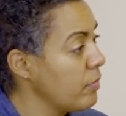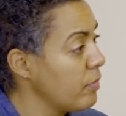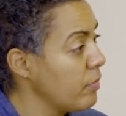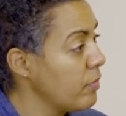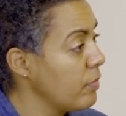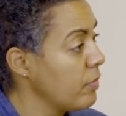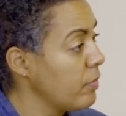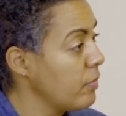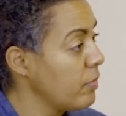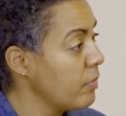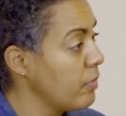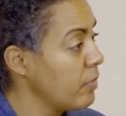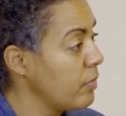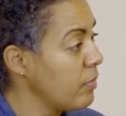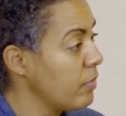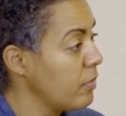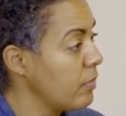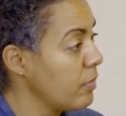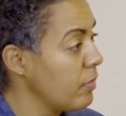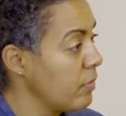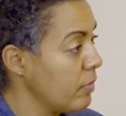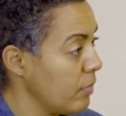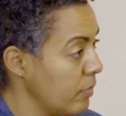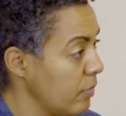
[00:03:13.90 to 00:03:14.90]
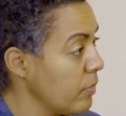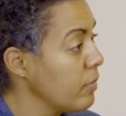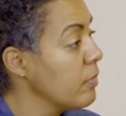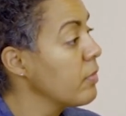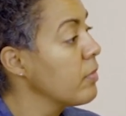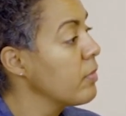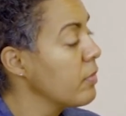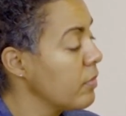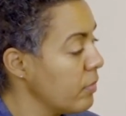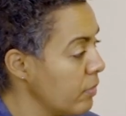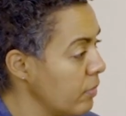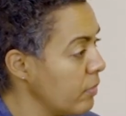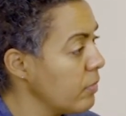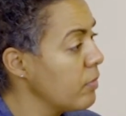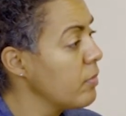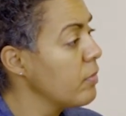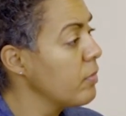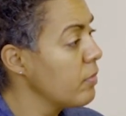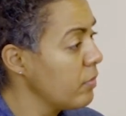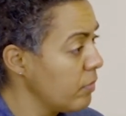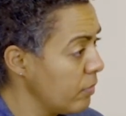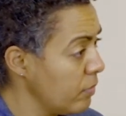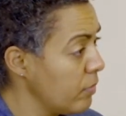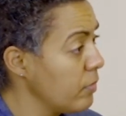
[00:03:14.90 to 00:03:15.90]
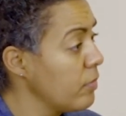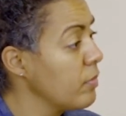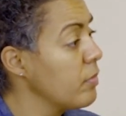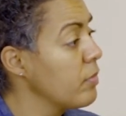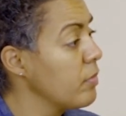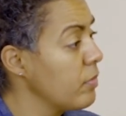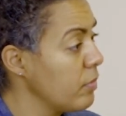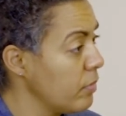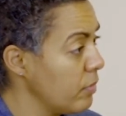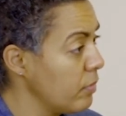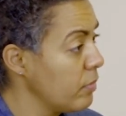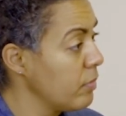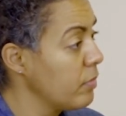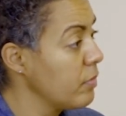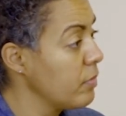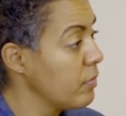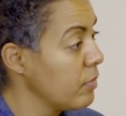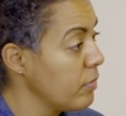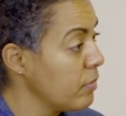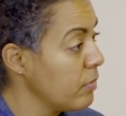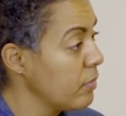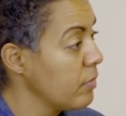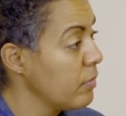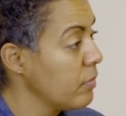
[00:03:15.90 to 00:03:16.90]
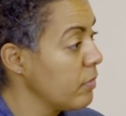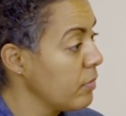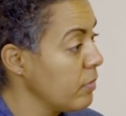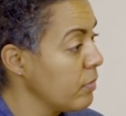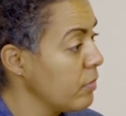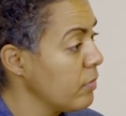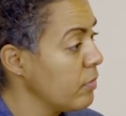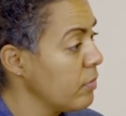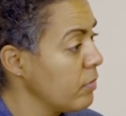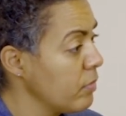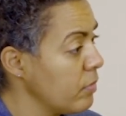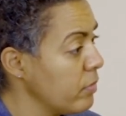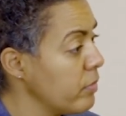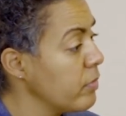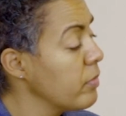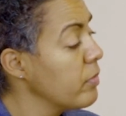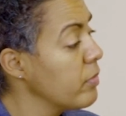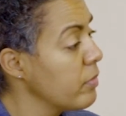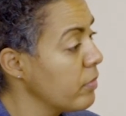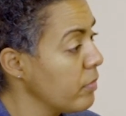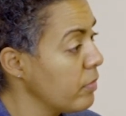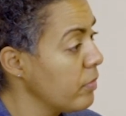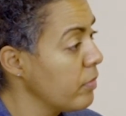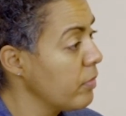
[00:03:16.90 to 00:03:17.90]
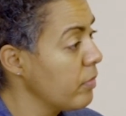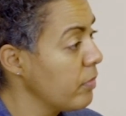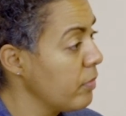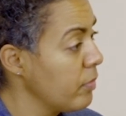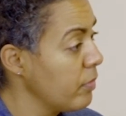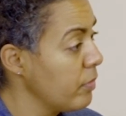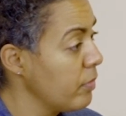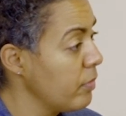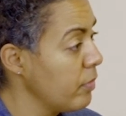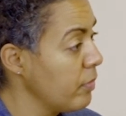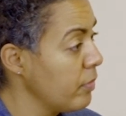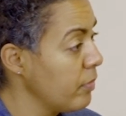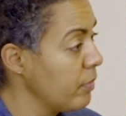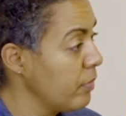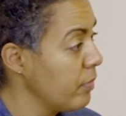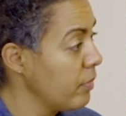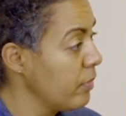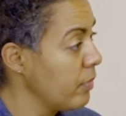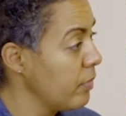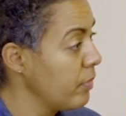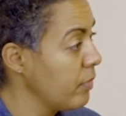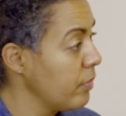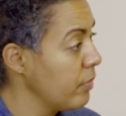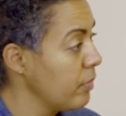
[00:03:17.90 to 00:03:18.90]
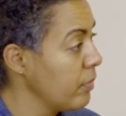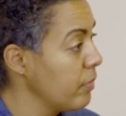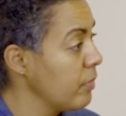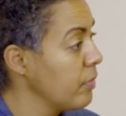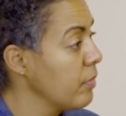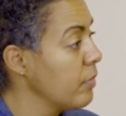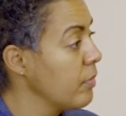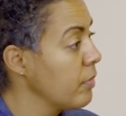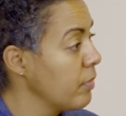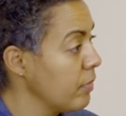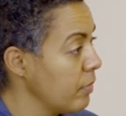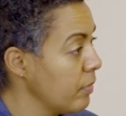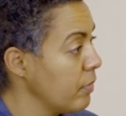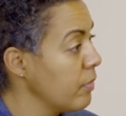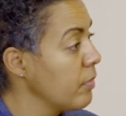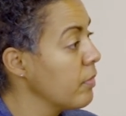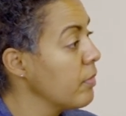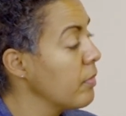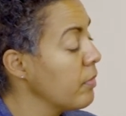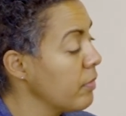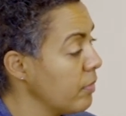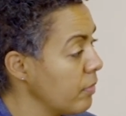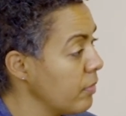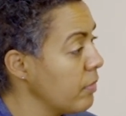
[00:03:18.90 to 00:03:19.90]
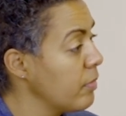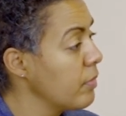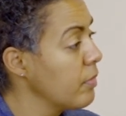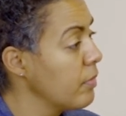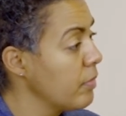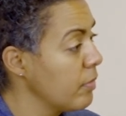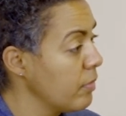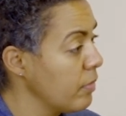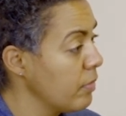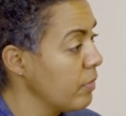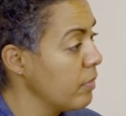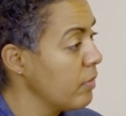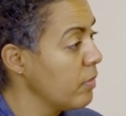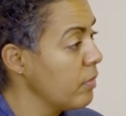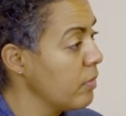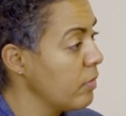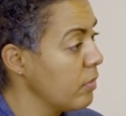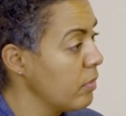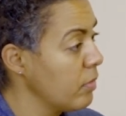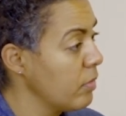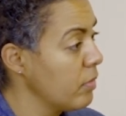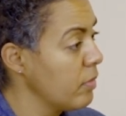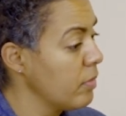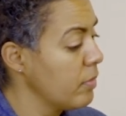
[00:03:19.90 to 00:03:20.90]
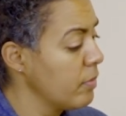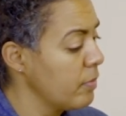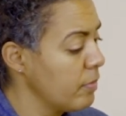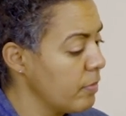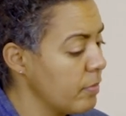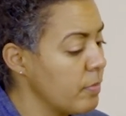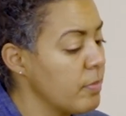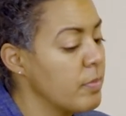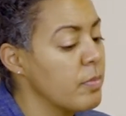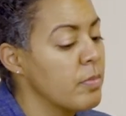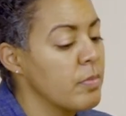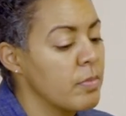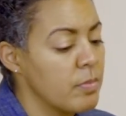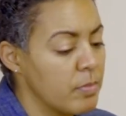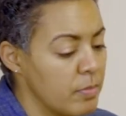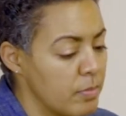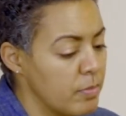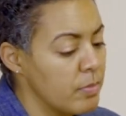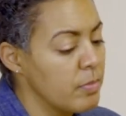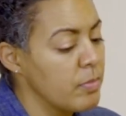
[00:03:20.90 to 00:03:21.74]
The person shown says nothing.